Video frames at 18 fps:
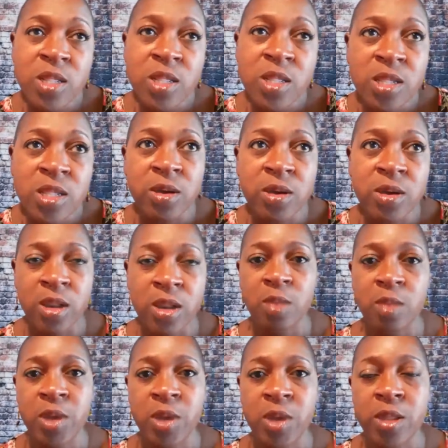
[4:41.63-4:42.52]
It's still going to
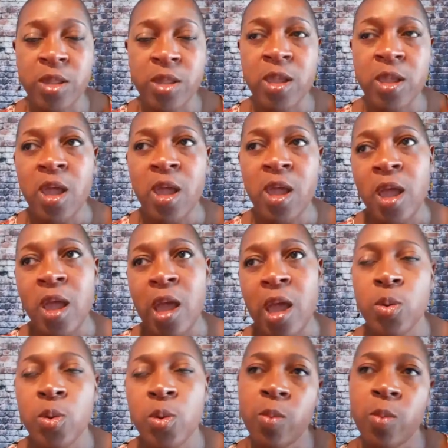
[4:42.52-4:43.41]
depend.
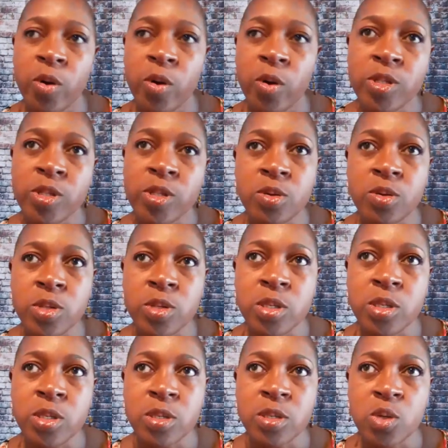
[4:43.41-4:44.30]
And with the person who's
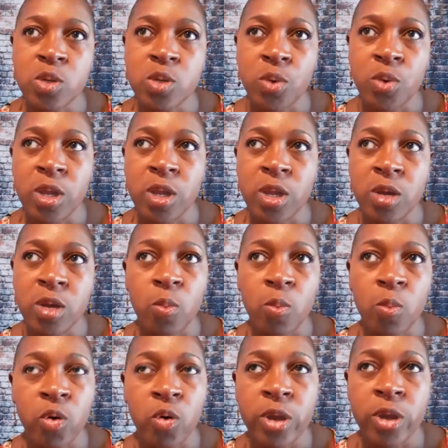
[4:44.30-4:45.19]
20 or
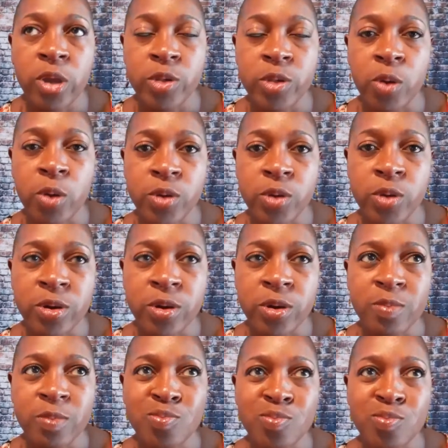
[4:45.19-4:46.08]
more years older,
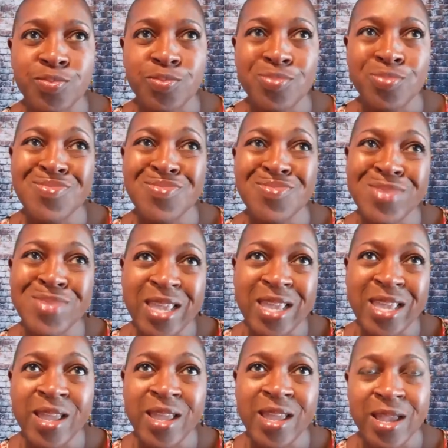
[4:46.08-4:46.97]

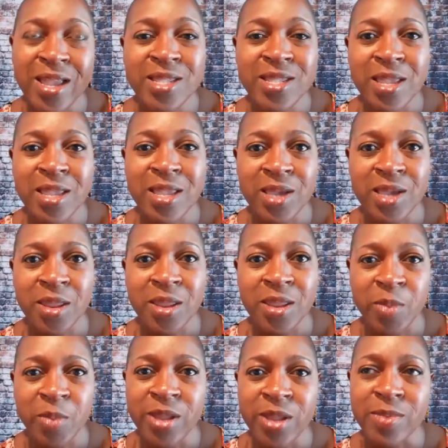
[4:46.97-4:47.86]
it's going to
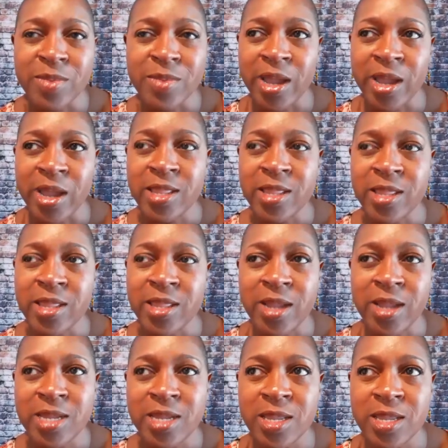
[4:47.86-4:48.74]
depend. I
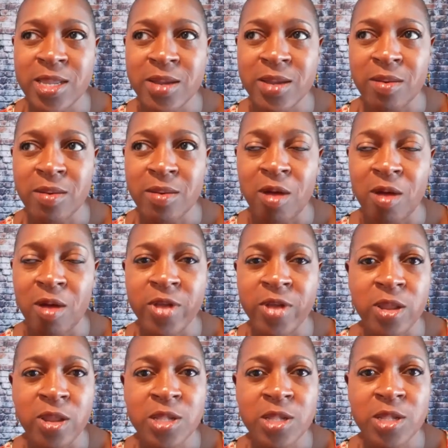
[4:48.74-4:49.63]
tend to go off of
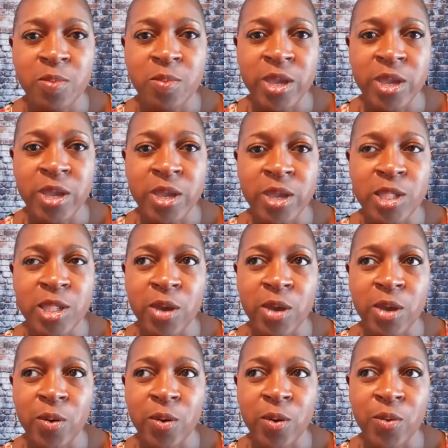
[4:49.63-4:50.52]
looks a bit.
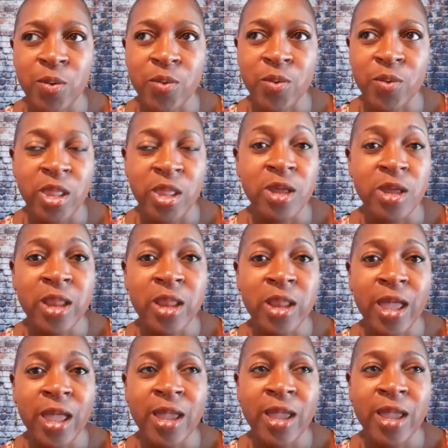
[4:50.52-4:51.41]
So what they look
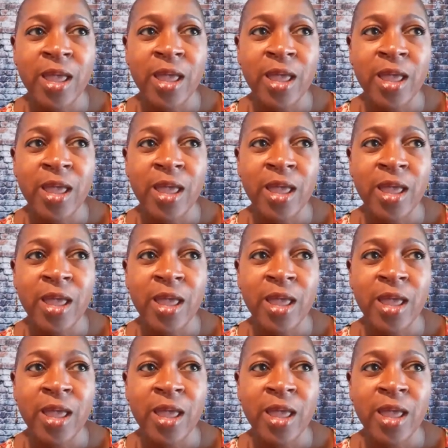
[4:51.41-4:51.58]
like,